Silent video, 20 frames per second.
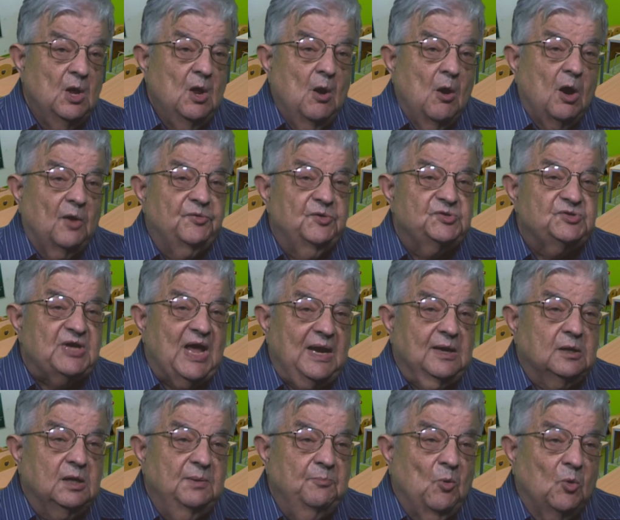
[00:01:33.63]
are the
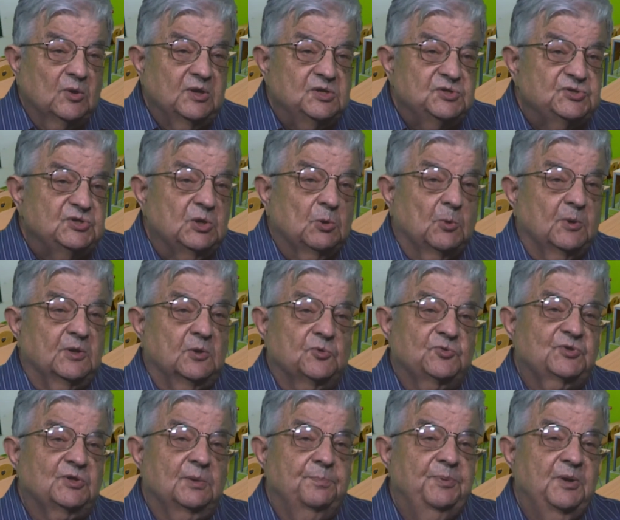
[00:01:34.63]
Saturday morning serials
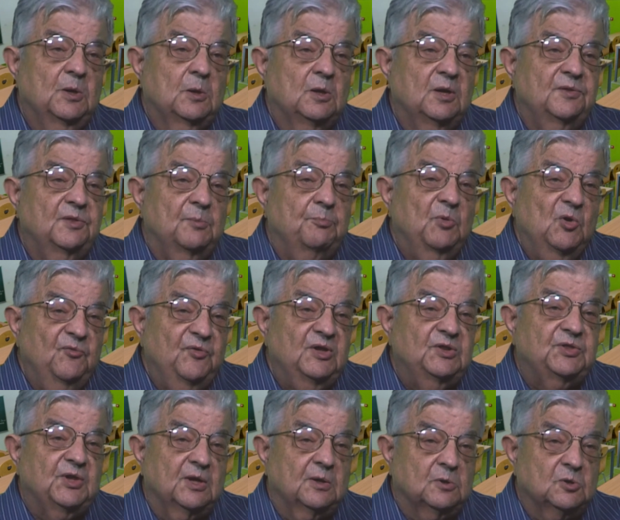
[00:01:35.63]
that appeared in the movie
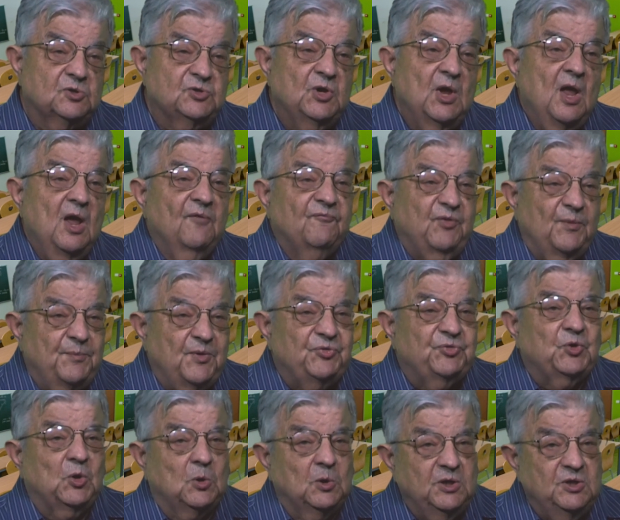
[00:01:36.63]
theaters from the
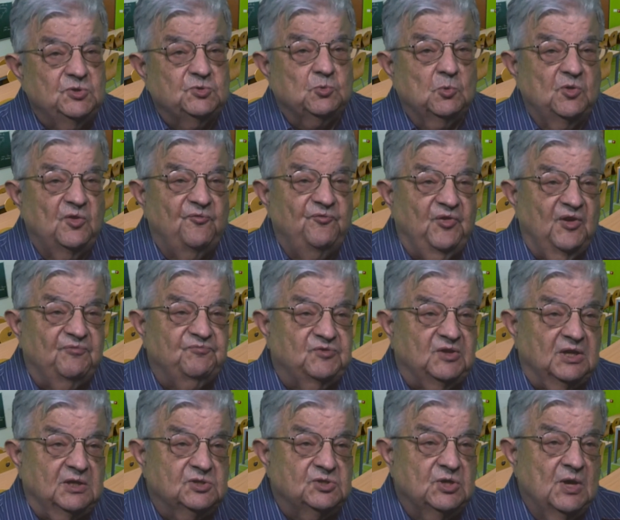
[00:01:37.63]
30s through the
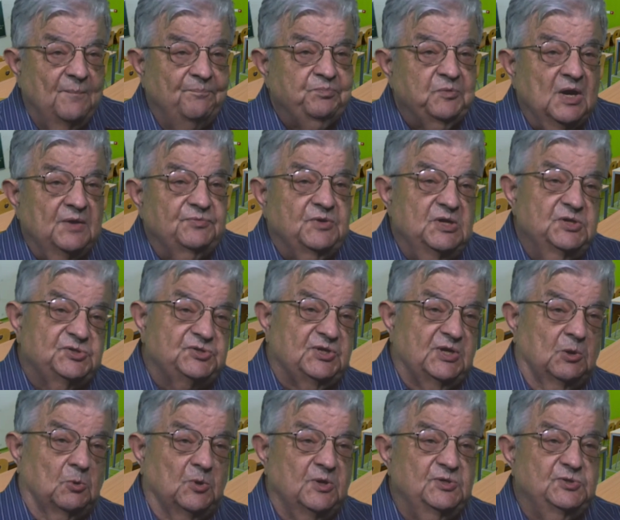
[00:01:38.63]
50s. These
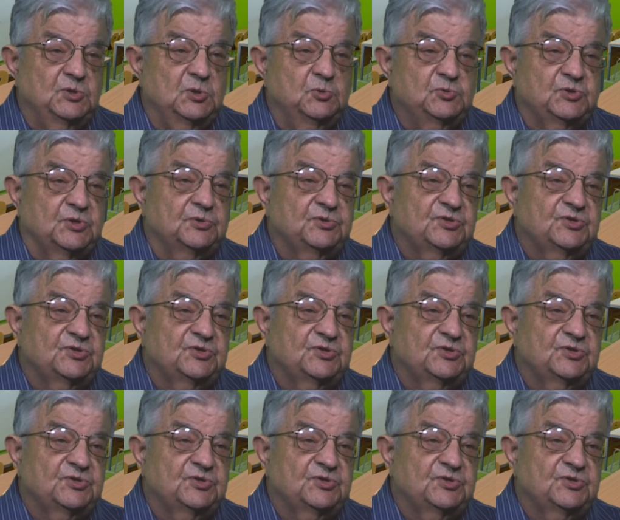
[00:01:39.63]
series used a